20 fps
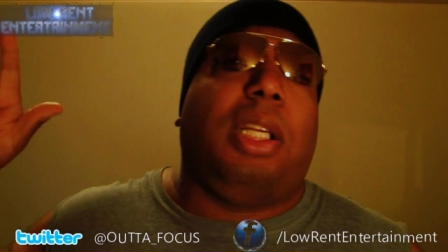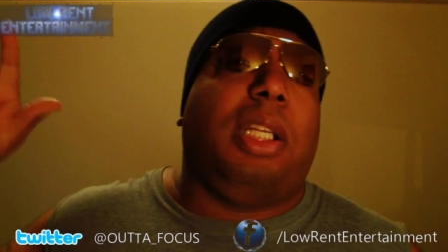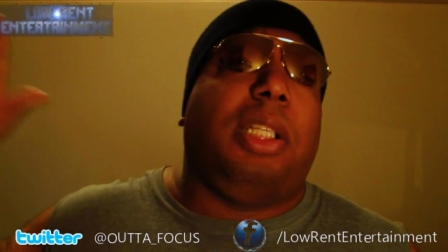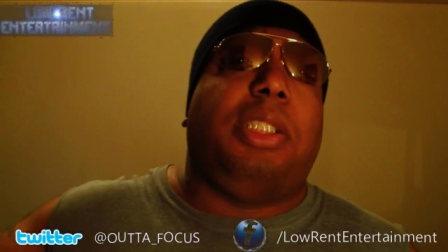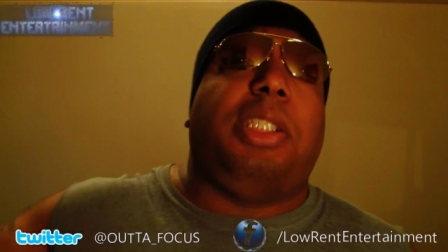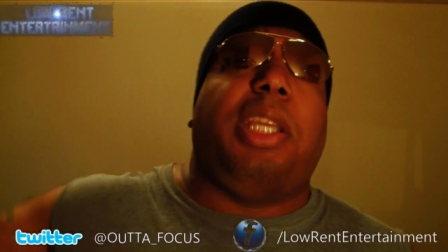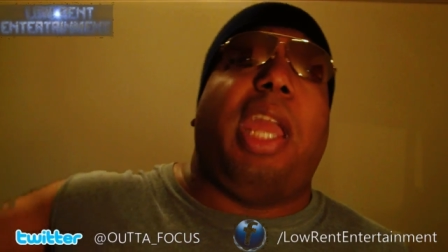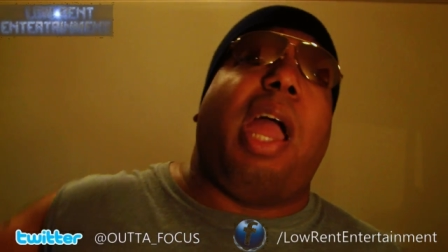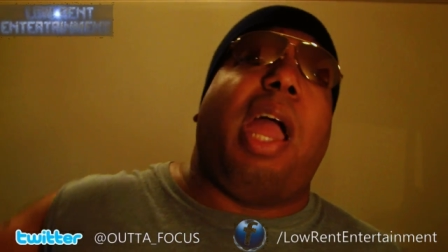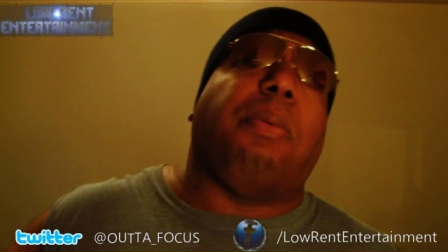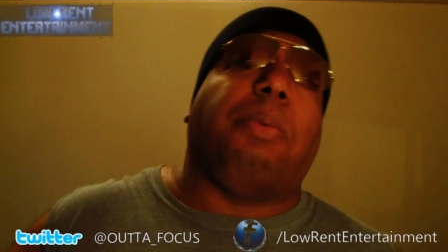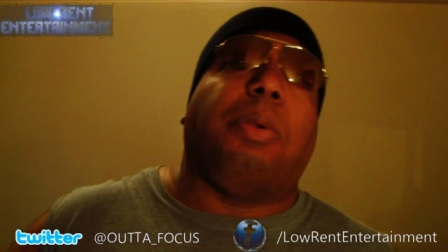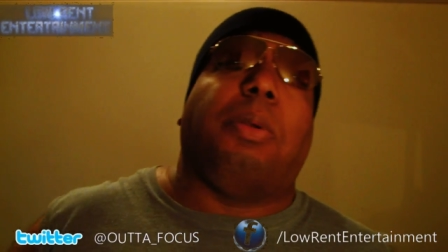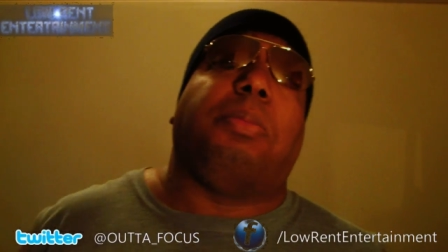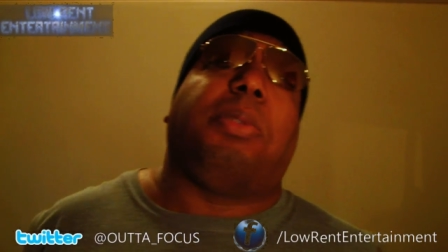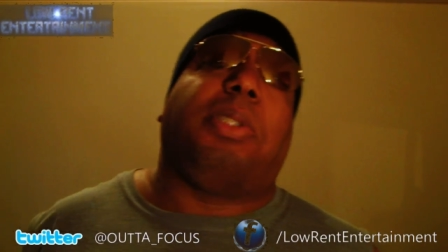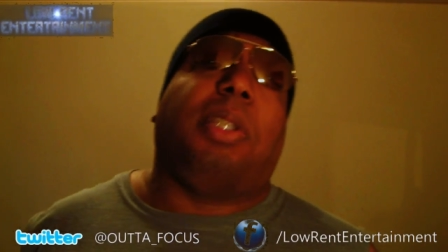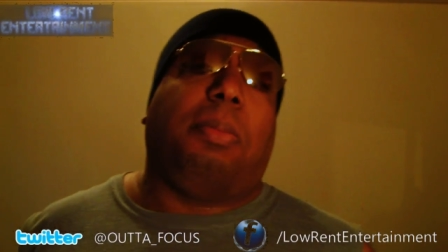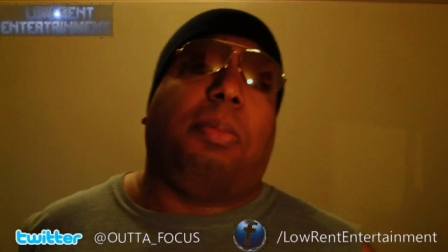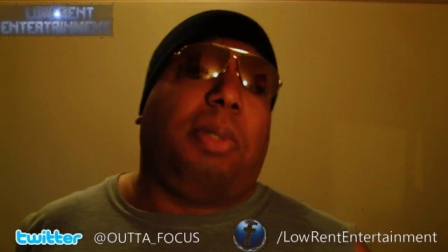chat
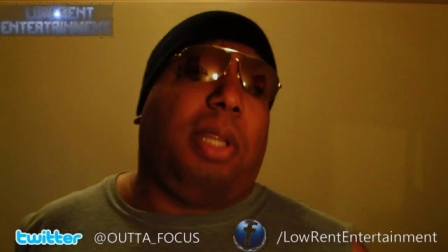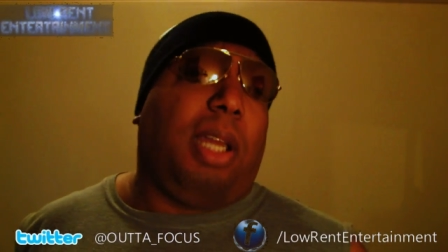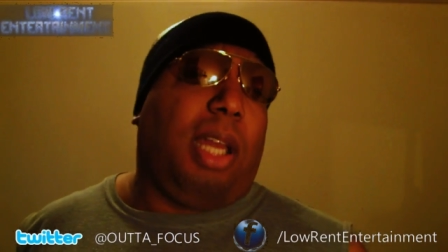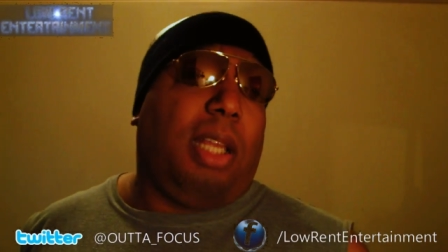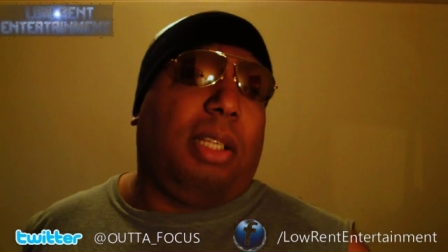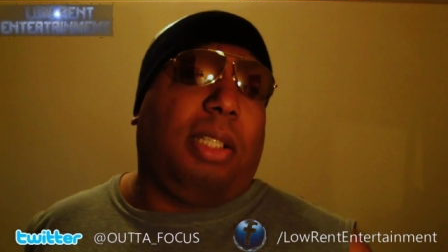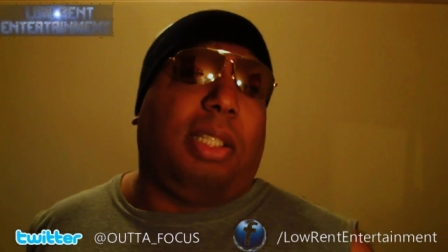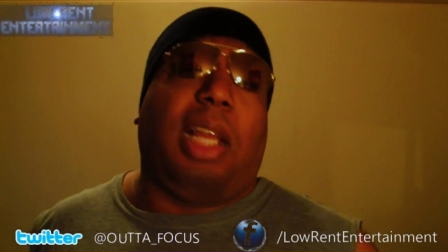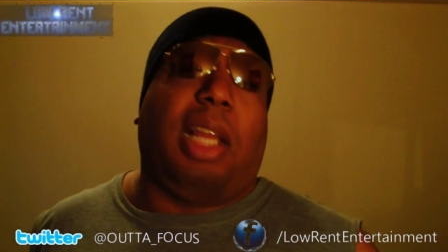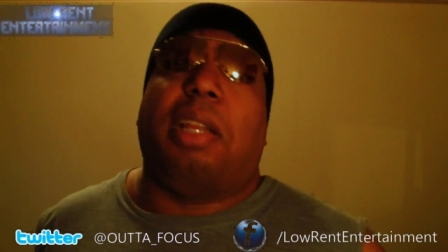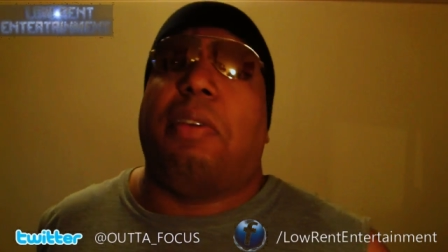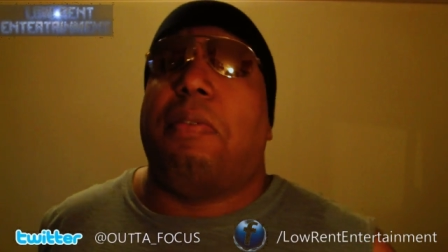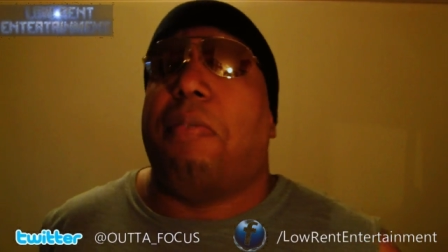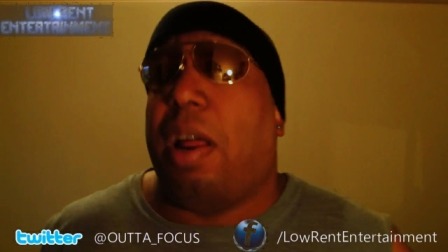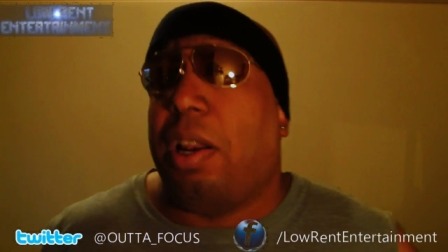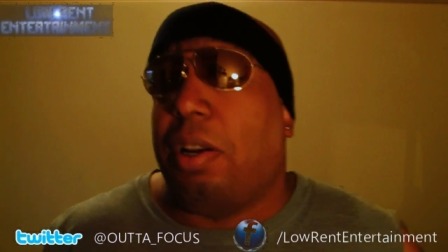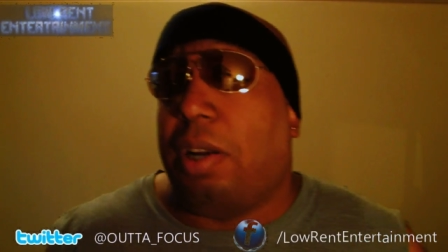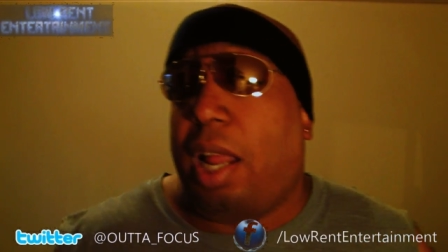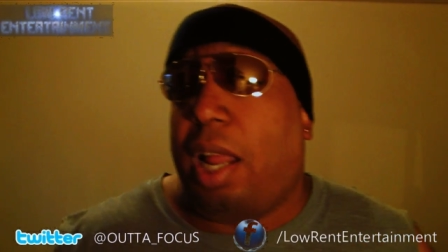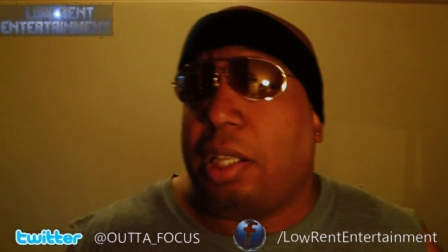rooms sometimes, because I can
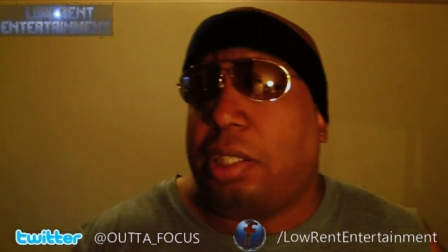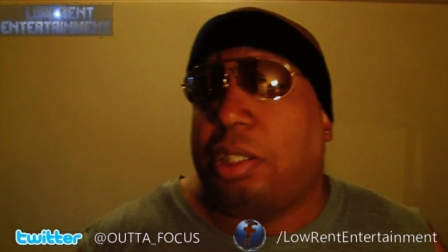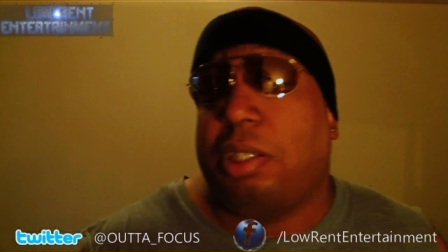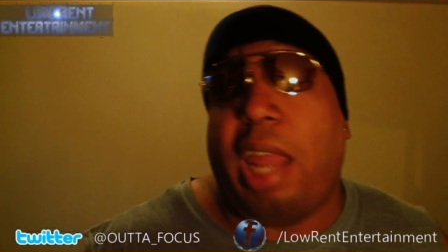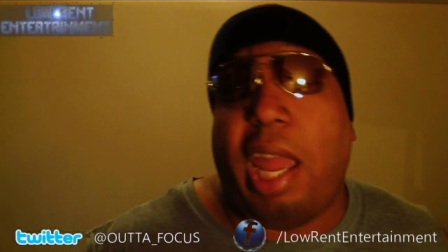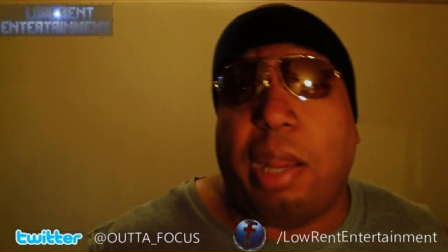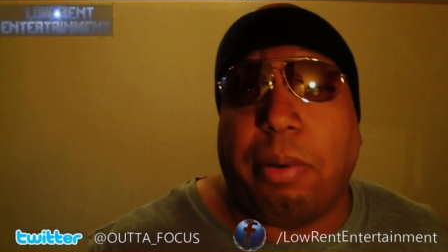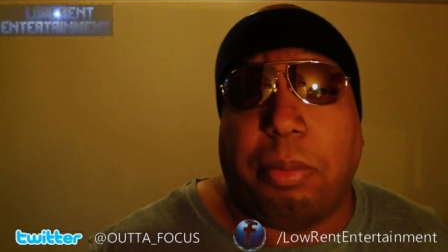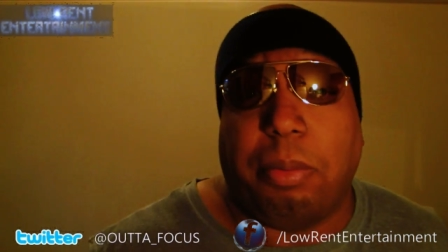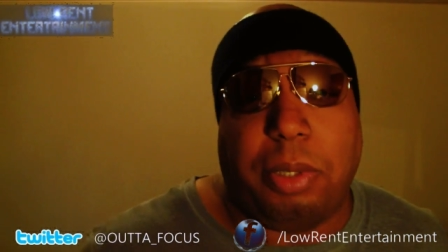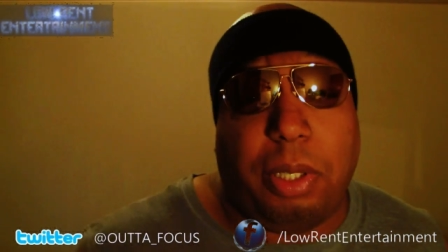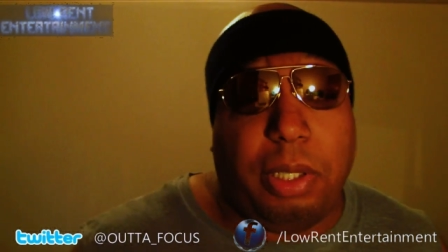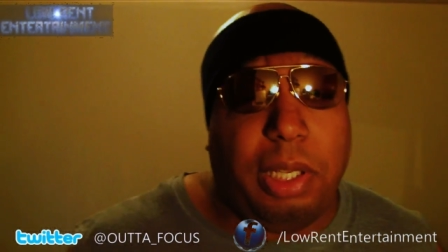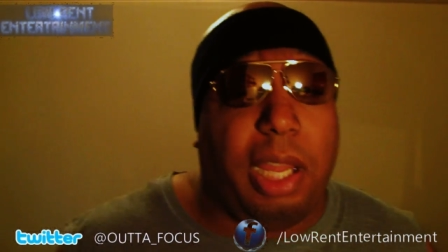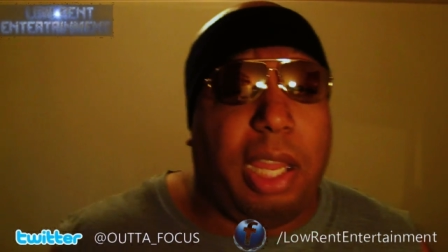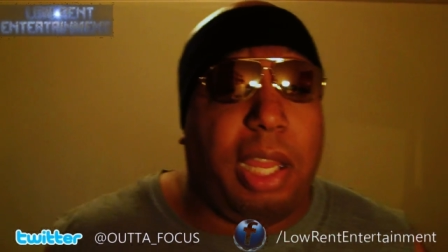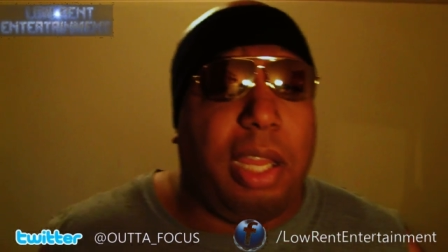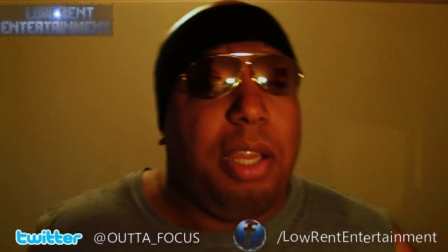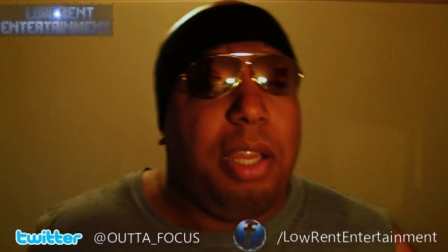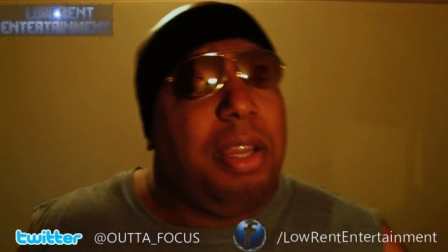invite a lot of chat rooms. Oh yeah,